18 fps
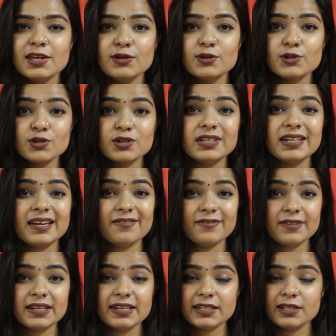You should
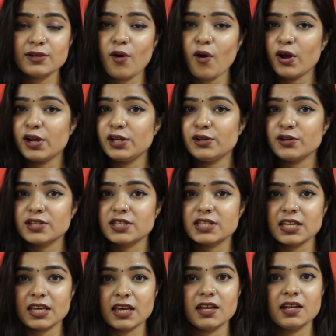definitely oil your
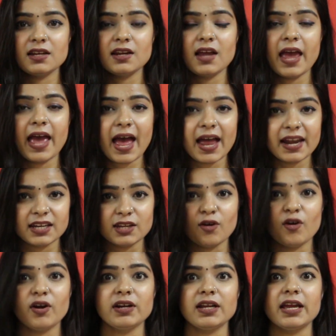skin and
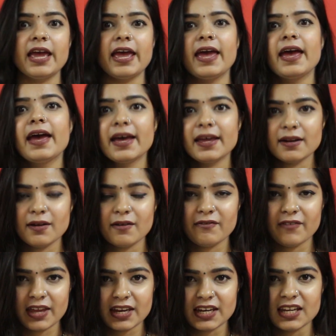your hair
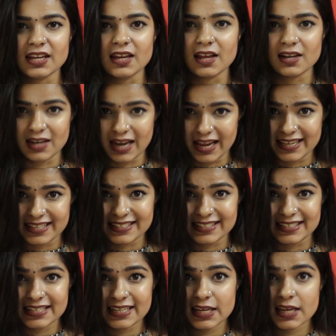very
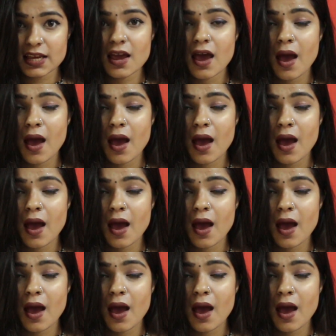nicely,